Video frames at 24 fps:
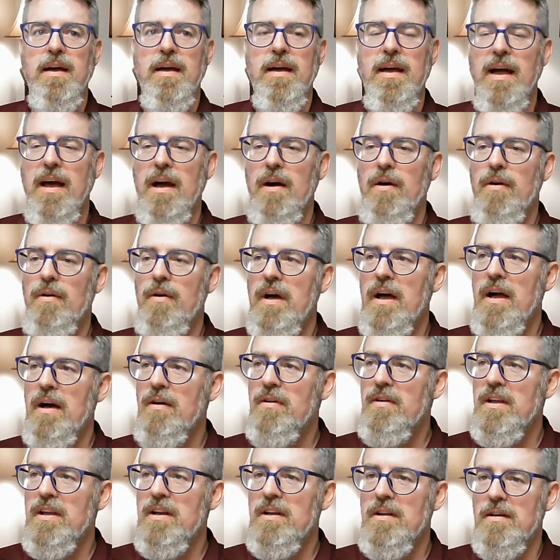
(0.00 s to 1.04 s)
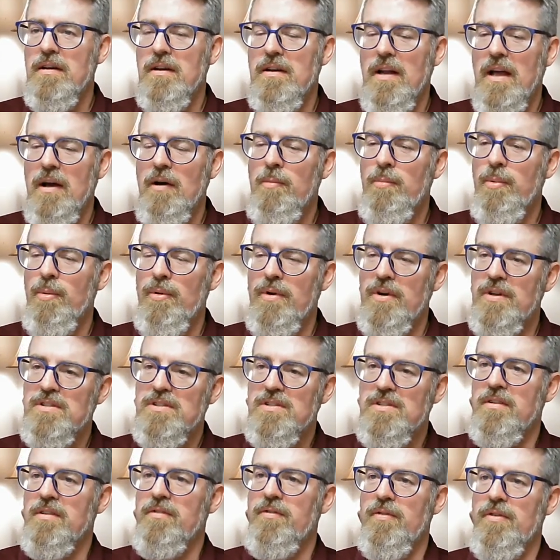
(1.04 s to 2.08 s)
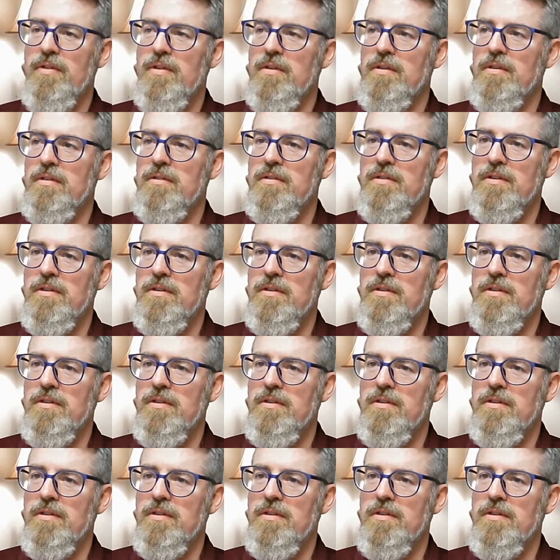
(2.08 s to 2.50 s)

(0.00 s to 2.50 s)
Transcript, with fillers: How how can it? How important is it for the